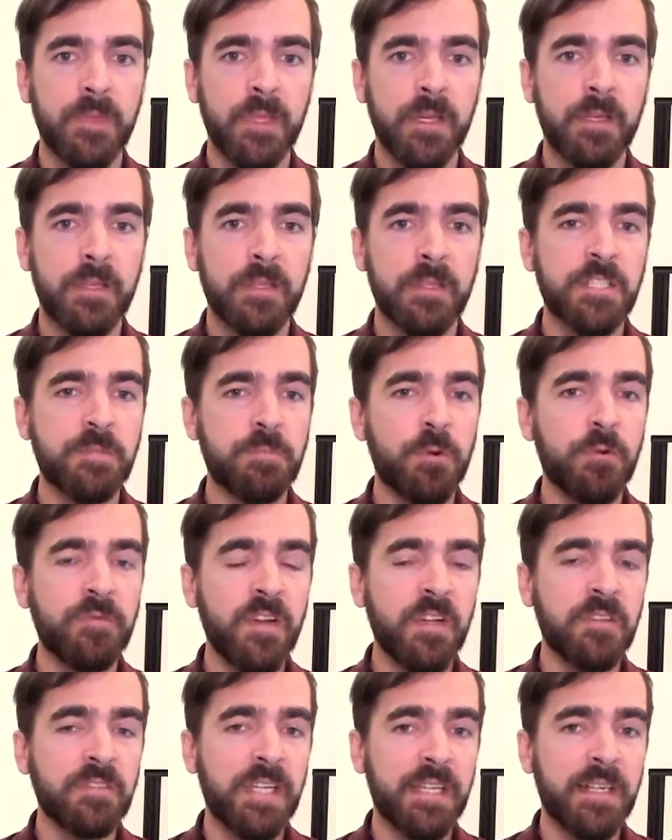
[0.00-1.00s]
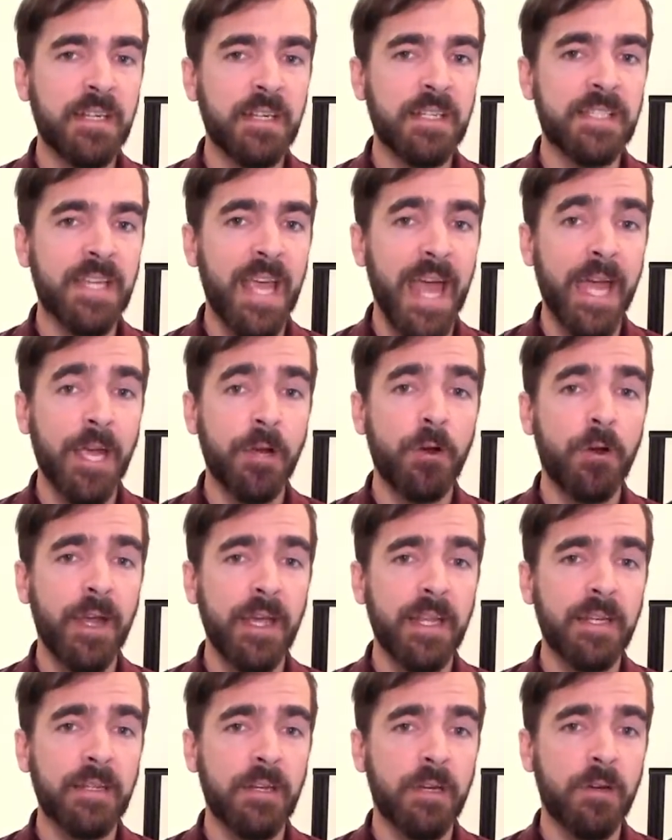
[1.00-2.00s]
This profile data is
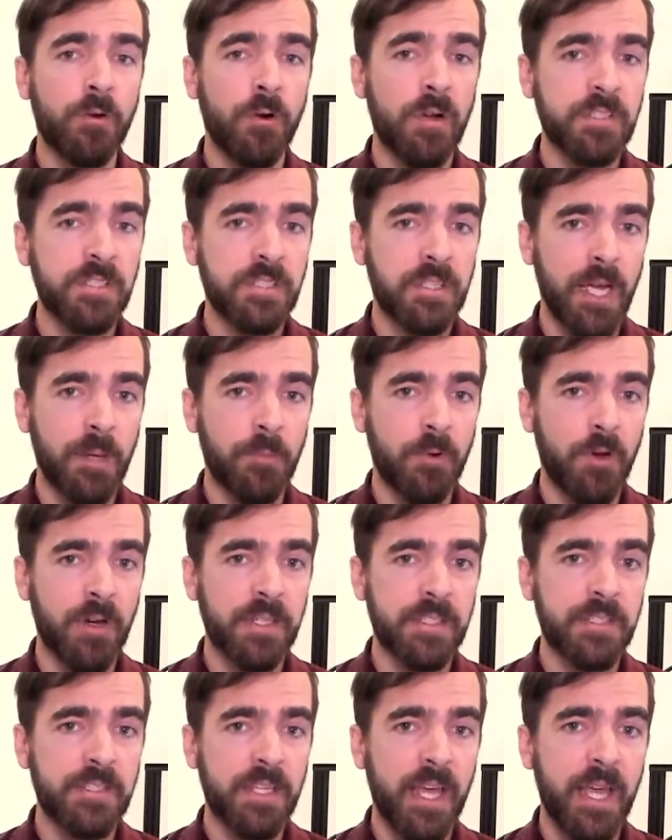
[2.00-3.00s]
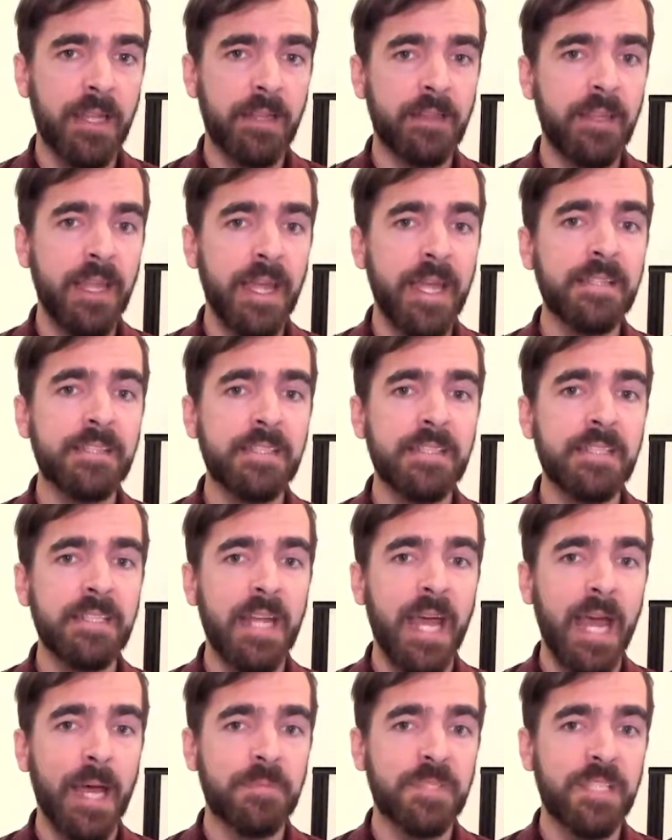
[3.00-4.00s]
aggregated across libraries and lands in an
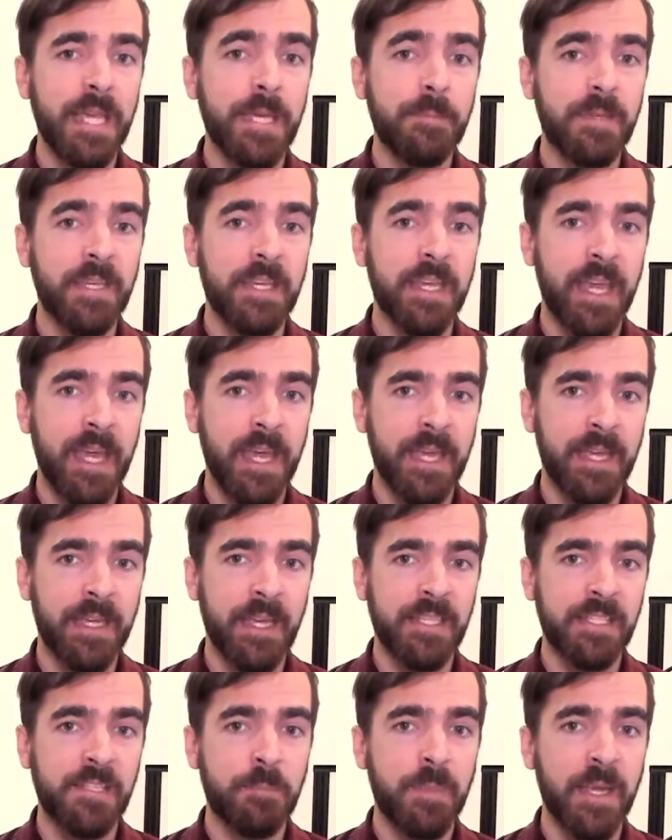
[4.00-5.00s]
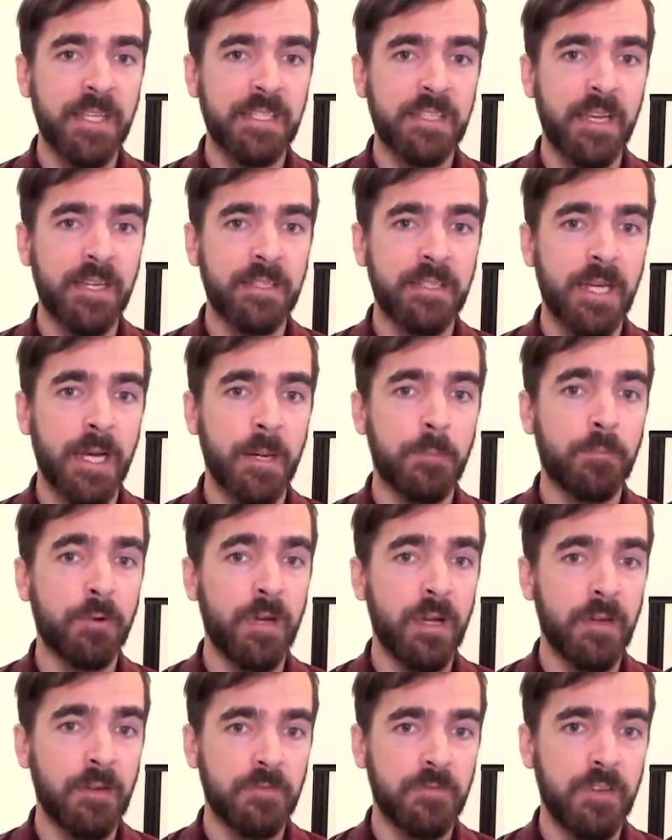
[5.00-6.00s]
app's APK as a
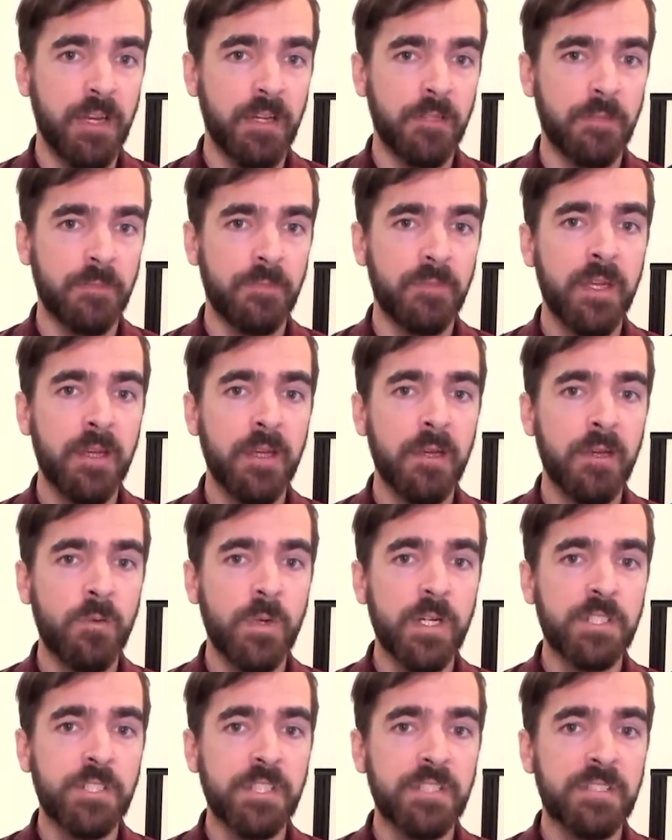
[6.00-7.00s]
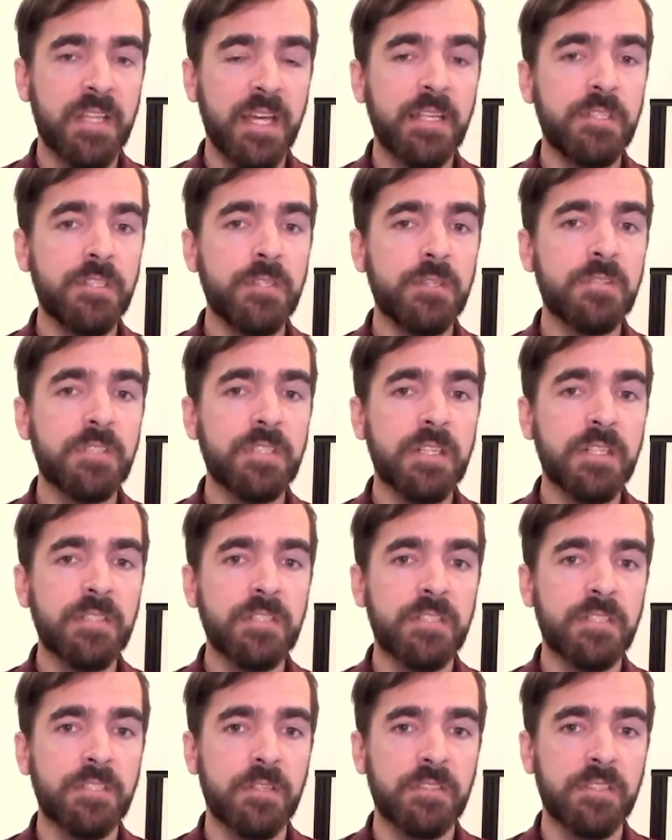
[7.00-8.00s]
baseline.prof file, which is then used at
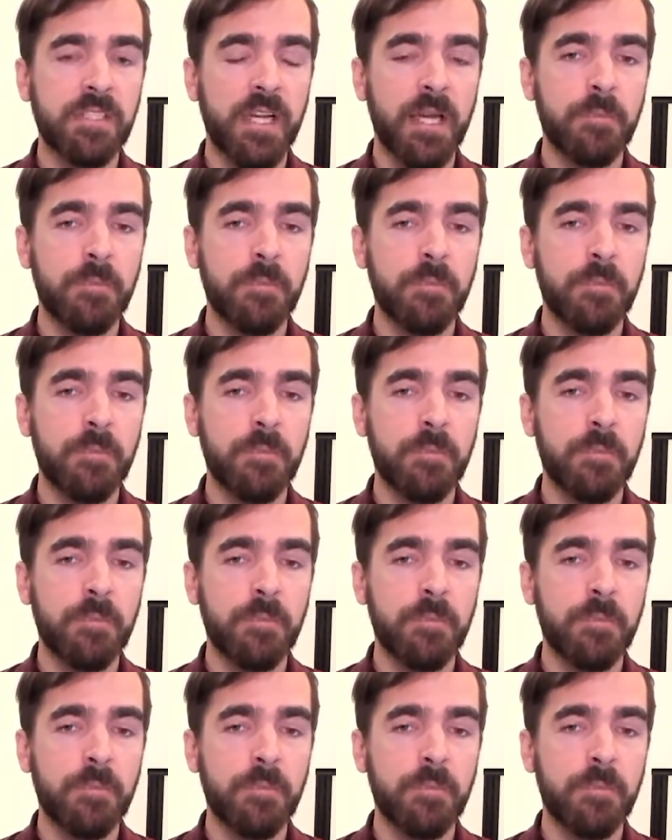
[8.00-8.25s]
install time